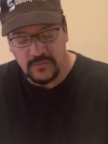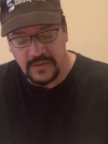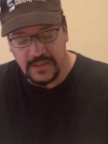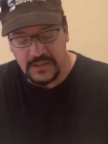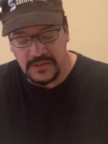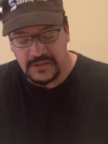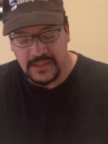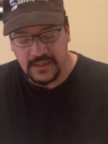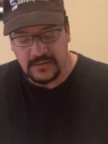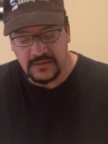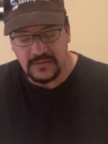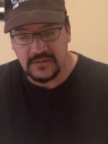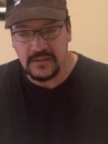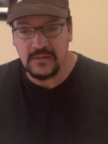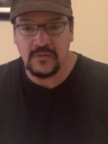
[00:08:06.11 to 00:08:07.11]
We can check to
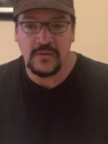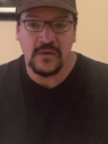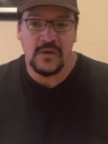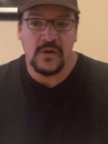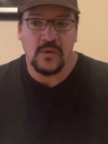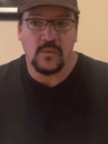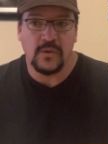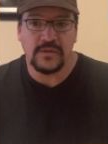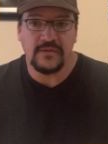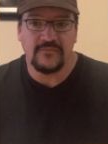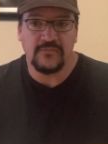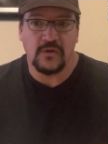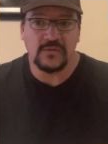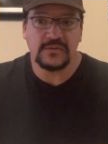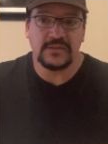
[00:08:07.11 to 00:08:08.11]
see what the
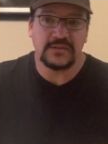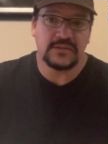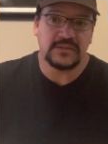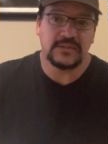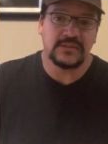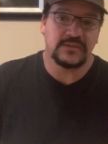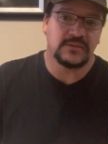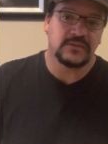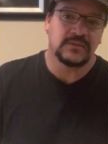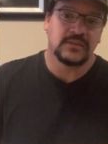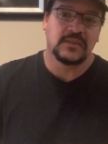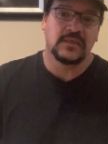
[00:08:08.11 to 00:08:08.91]
voltage is.